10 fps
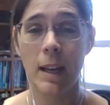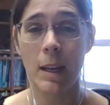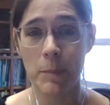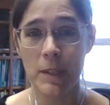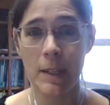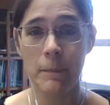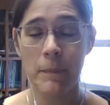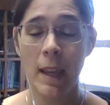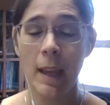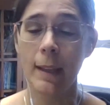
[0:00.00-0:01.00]
empty.
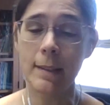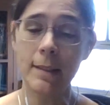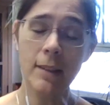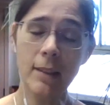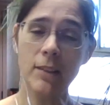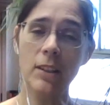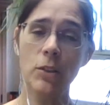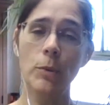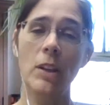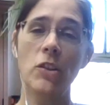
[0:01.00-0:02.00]
And this is a
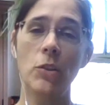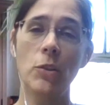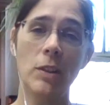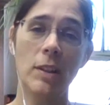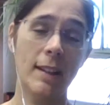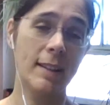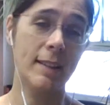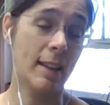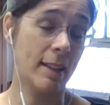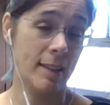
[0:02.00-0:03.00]
situation that
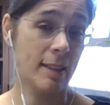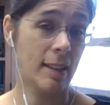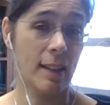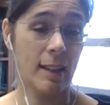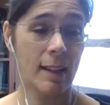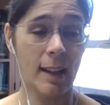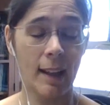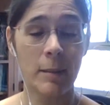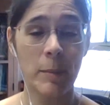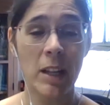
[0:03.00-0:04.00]

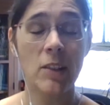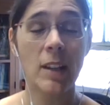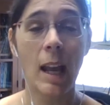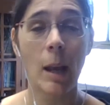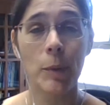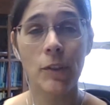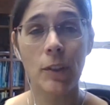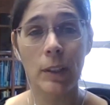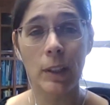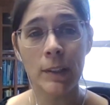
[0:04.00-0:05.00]
I imagine happens a
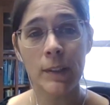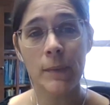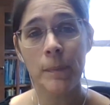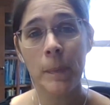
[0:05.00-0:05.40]
lot.